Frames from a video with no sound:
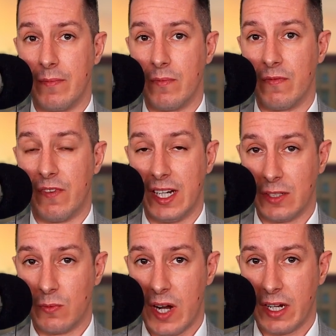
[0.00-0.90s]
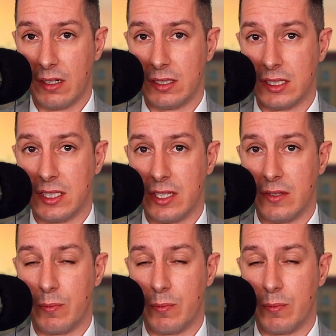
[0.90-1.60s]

vital records that you